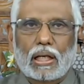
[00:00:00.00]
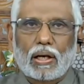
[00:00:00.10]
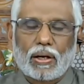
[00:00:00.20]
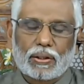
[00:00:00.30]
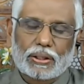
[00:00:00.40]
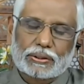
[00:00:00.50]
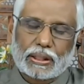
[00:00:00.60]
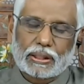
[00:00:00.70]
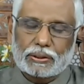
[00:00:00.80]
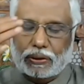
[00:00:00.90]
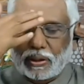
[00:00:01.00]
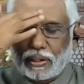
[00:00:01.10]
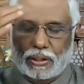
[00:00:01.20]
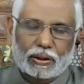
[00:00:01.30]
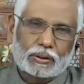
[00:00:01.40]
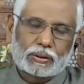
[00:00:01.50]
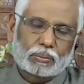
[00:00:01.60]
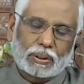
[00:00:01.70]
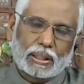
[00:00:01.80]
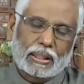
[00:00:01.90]
All these things are this.
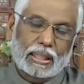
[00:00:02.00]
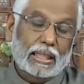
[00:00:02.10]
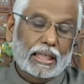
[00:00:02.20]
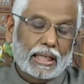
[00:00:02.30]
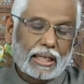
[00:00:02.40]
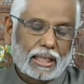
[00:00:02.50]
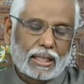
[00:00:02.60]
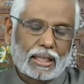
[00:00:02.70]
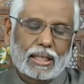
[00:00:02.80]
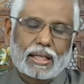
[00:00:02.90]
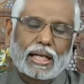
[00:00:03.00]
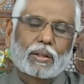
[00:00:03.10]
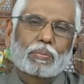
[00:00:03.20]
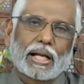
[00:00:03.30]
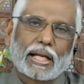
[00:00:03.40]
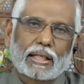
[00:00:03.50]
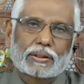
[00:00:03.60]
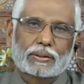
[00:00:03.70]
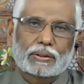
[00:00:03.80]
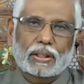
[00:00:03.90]
And then the right brain
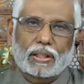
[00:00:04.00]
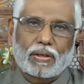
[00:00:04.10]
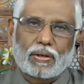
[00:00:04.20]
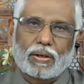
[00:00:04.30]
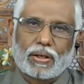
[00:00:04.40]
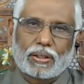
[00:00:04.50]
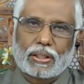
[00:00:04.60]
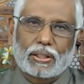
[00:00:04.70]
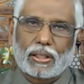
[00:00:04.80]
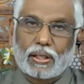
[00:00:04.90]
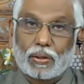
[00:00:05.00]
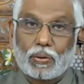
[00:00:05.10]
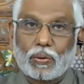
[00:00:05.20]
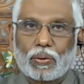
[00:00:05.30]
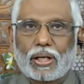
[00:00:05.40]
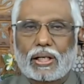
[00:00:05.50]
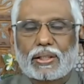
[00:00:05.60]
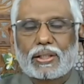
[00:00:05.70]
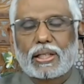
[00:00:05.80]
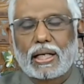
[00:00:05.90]
is called Agora
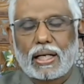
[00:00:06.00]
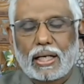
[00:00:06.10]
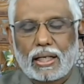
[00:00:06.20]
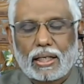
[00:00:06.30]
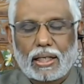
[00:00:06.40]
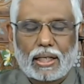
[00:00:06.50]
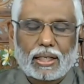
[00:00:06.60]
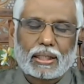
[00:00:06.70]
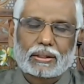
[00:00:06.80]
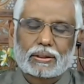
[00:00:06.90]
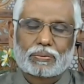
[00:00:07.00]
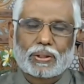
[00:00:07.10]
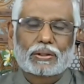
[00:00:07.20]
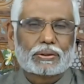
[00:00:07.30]
Hridaya, the face.